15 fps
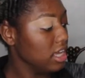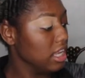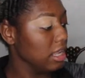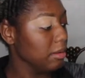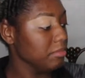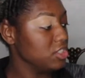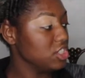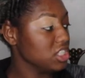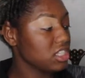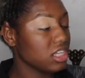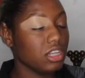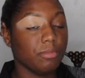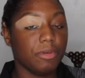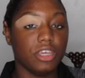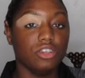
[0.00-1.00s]
And I'm just
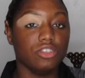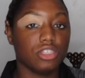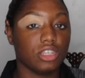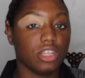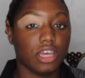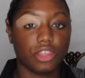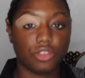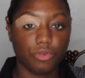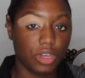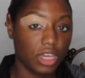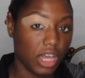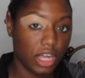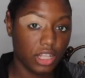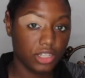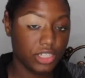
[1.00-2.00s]
going to be using like 3
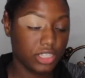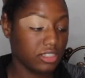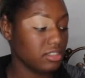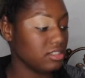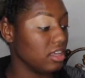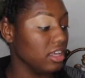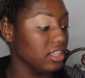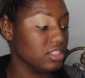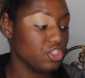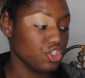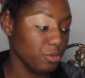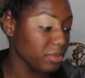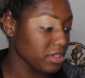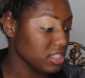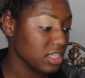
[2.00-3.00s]
colors. It's
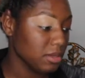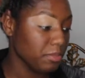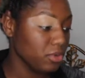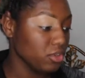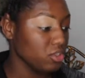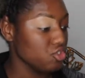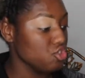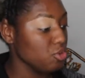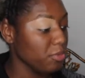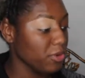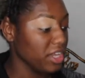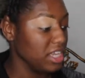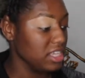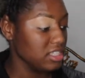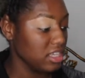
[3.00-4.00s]
super simple, super
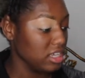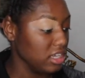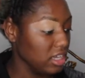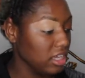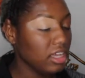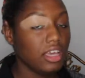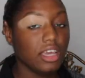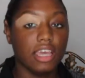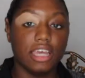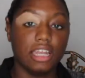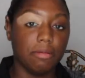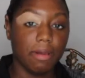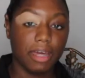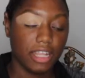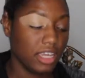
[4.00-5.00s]
easy.
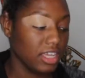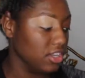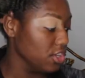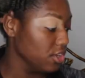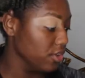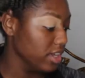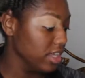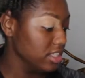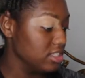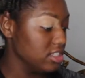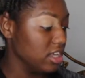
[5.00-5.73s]
Anybody can do it.